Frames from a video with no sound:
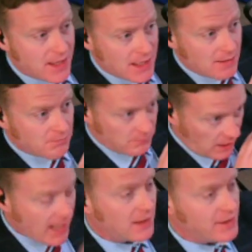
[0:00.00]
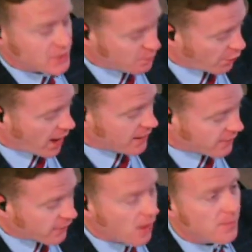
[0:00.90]
being likely spread
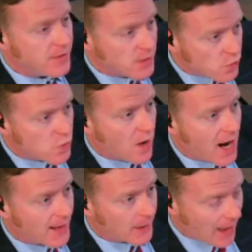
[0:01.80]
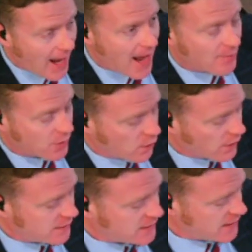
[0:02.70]
from the Wuhan lab,
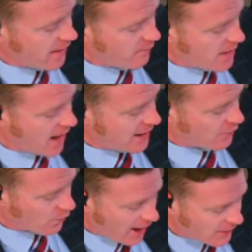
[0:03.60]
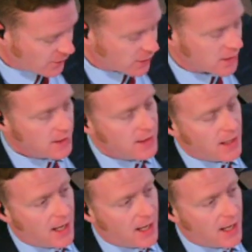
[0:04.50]
according to the FBI director,